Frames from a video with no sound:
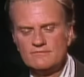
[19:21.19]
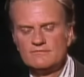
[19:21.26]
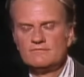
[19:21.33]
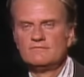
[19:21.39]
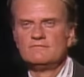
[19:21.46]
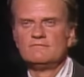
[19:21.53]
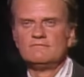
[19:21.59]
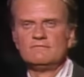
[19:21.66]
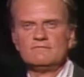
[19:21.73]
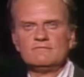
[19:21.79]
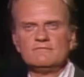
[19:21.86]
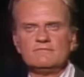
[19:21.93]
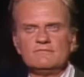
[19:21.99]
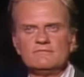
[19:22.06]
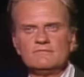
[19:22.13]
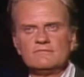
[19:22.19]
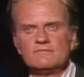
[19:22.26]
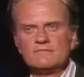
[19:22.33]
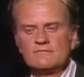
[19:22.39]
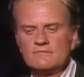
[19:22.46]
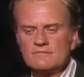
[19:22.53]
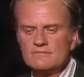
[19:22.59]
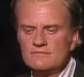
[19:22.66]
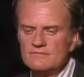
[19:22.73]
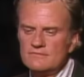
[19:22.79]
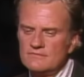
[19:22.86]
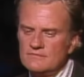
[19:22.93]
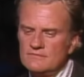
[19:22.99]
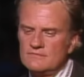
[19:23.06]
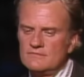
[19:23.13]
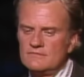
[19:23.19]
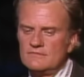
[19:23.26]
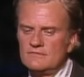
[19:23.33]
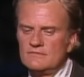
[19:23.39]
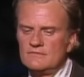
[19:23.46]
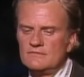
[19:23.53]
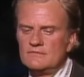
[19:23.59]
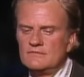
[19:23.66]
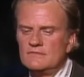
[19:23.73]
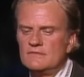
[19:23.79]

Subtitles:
Nobody speaks.